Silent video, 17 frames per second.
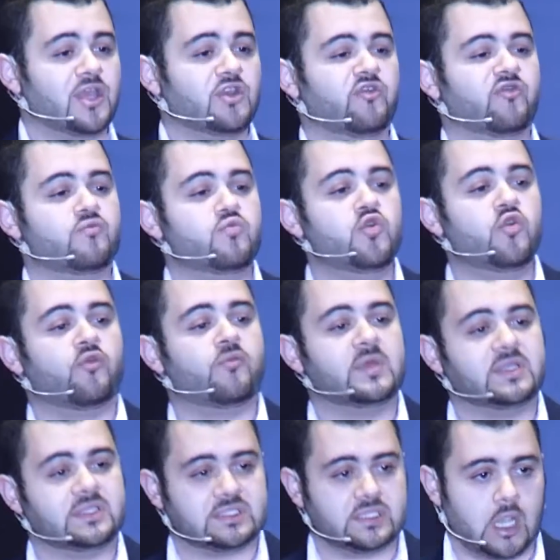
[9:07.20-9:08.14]
of
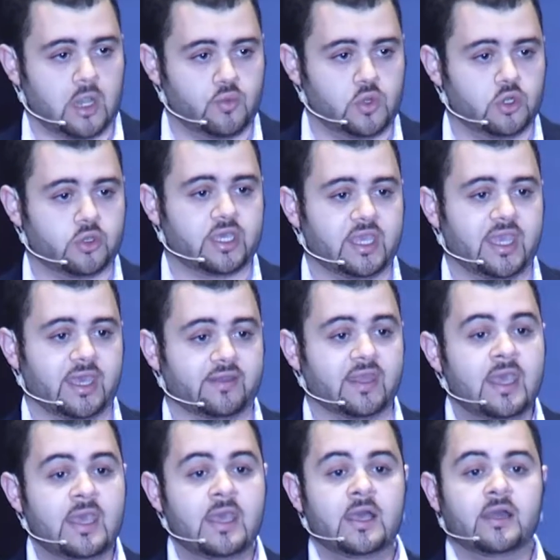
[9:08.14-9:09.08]
movements are we looking at?
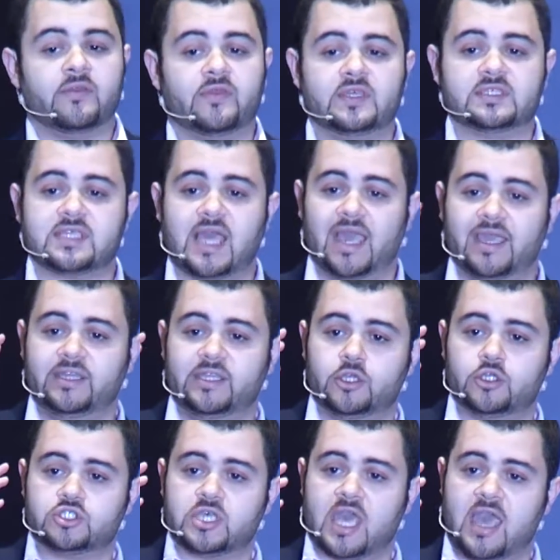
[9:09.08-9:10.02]
This idea
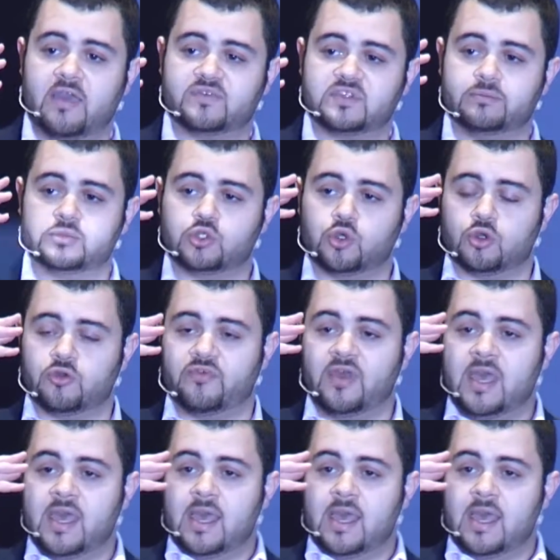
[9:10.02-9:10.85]
to have some sort of